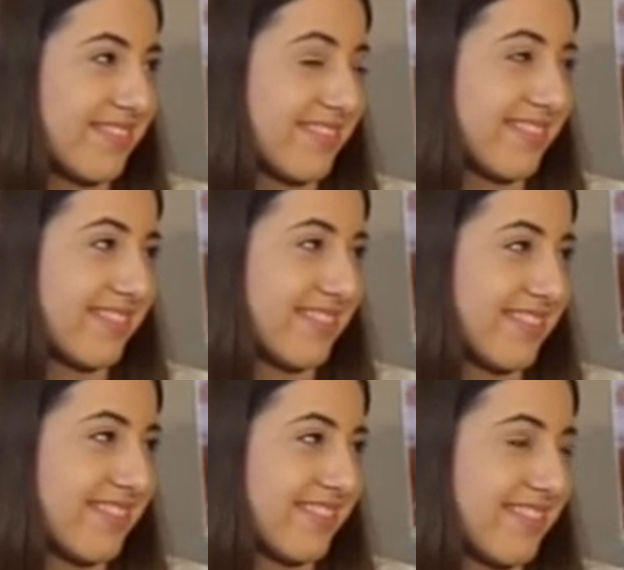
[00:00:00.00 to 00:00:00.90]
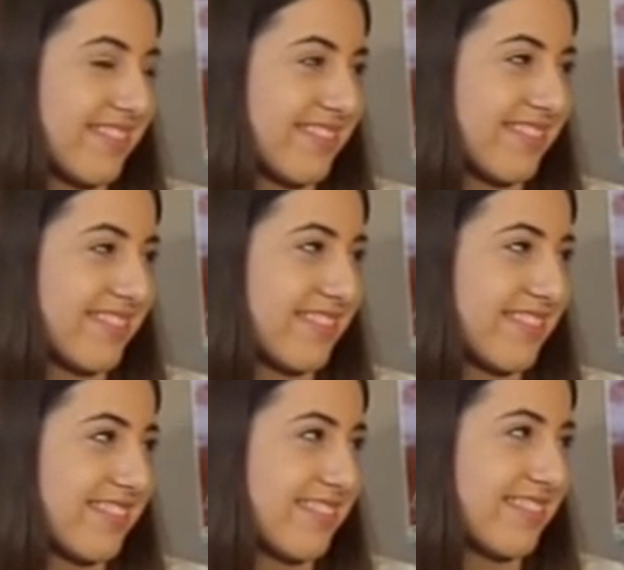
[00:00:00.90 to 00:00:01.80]

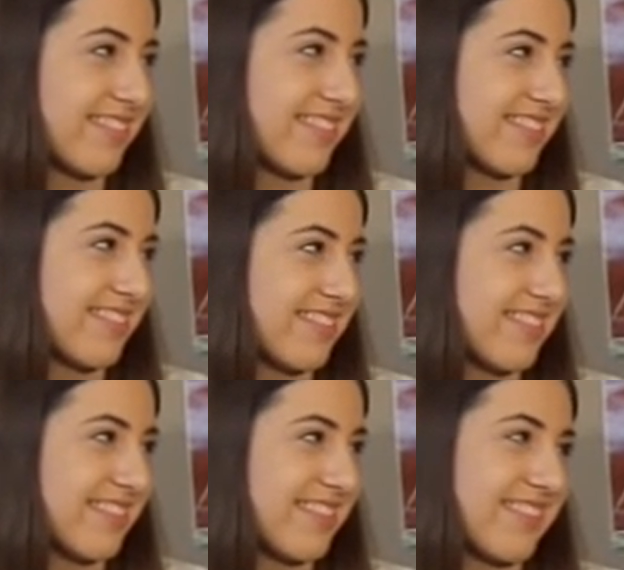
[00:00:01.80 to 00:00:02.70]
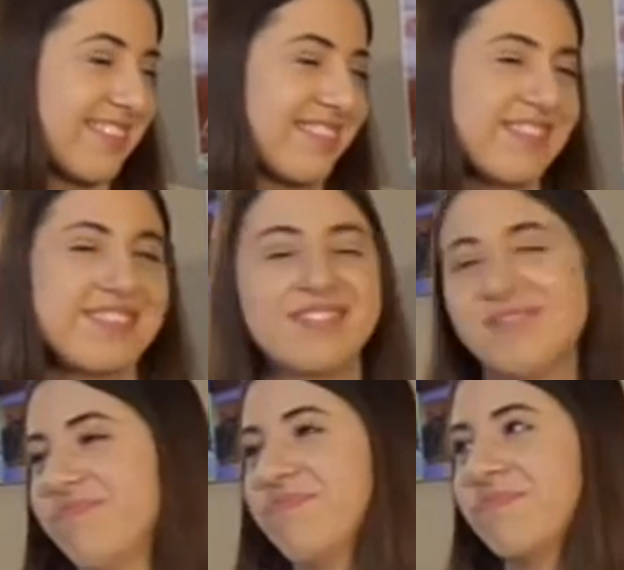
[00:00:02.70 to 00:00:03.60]

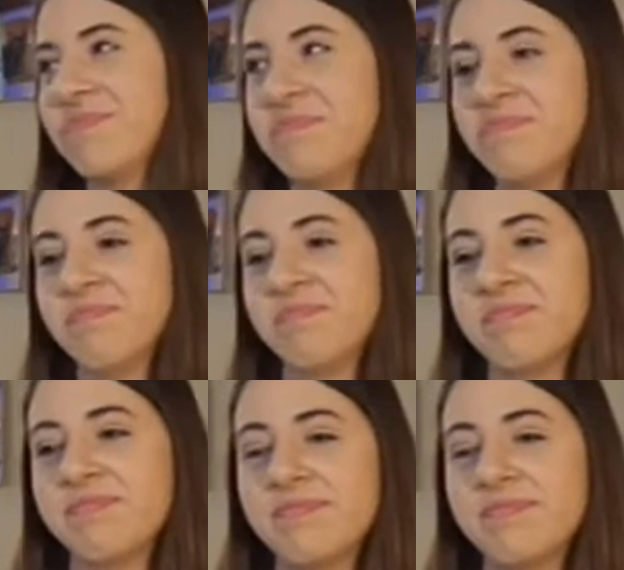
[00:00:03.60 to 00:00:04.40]
No words are spoken by the person on screen.